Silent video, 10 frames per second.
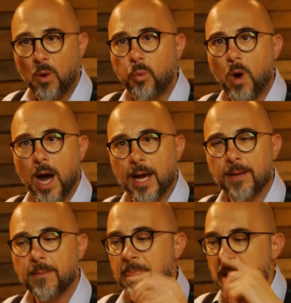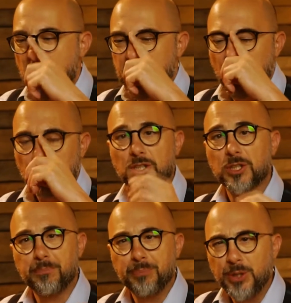Why? Because it's
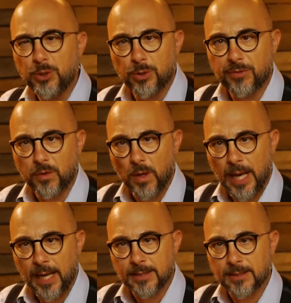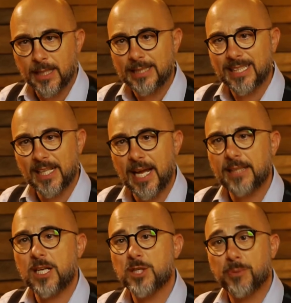a beautiful land. It's a
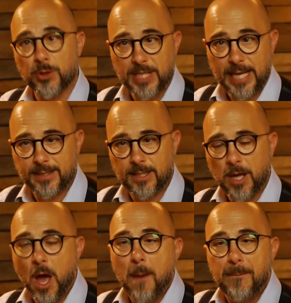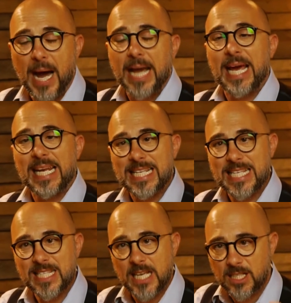land that is protected by an
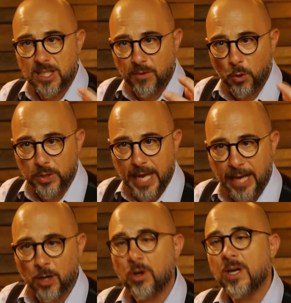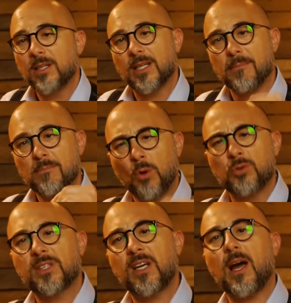extinct volcano, the
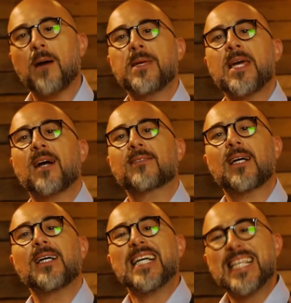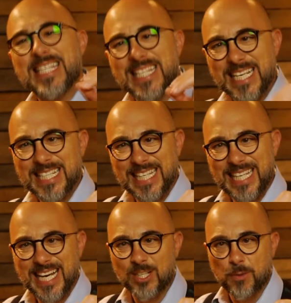Monte Amiata,
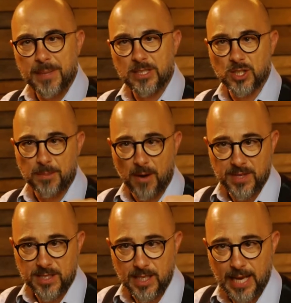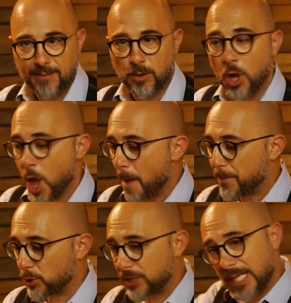1,600 meters above the sea level,
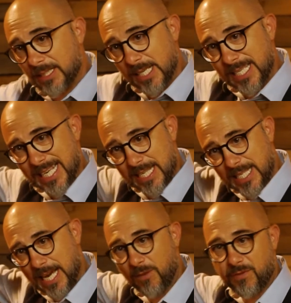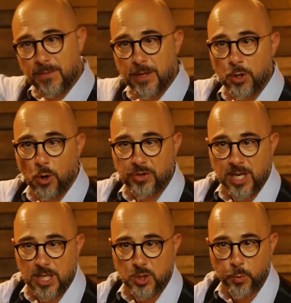protecting Scansano from the
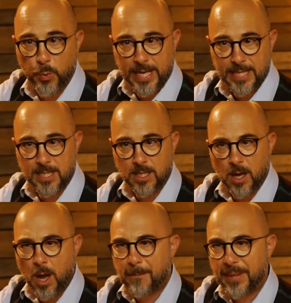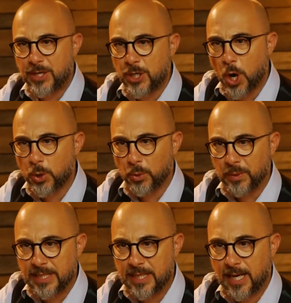northern east winds. But not
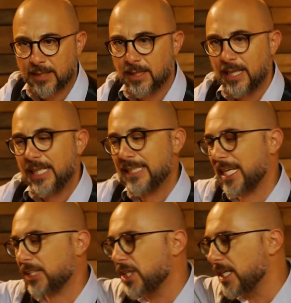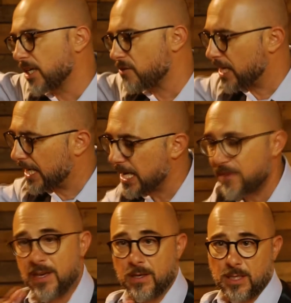only that, is actually
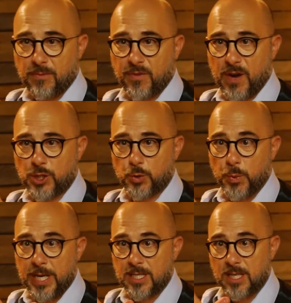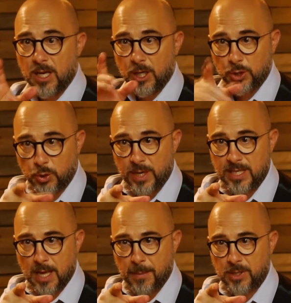giving some fresh winds during
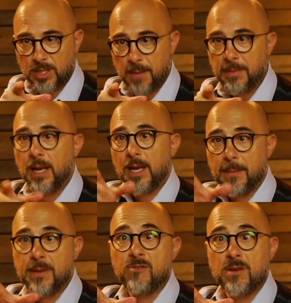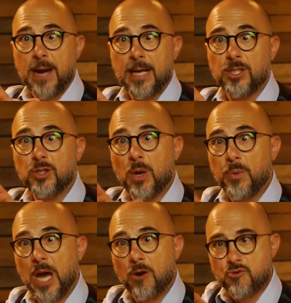summertime. Let me remind you that
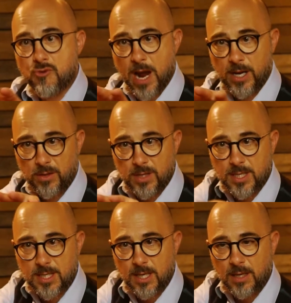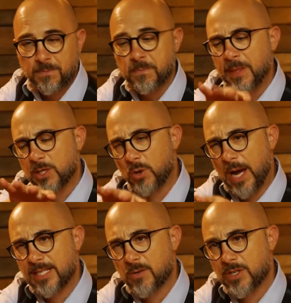we are right on the sea. So
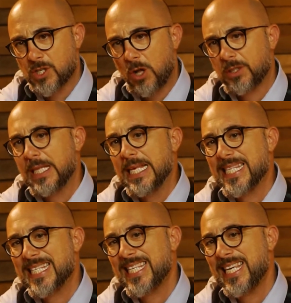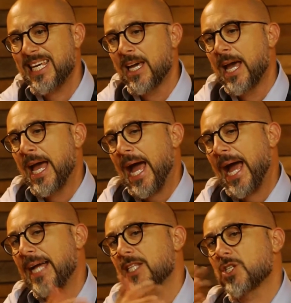as a result, the sea
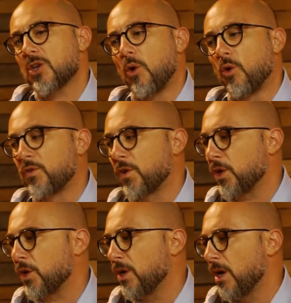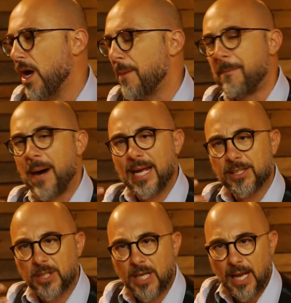hands over a
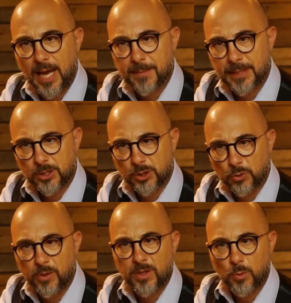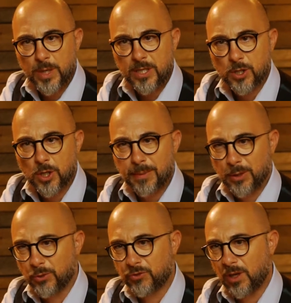milder climate during the winter, but
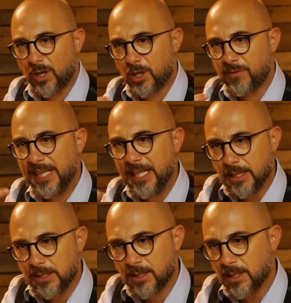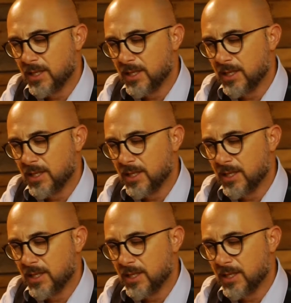also a lot of heat.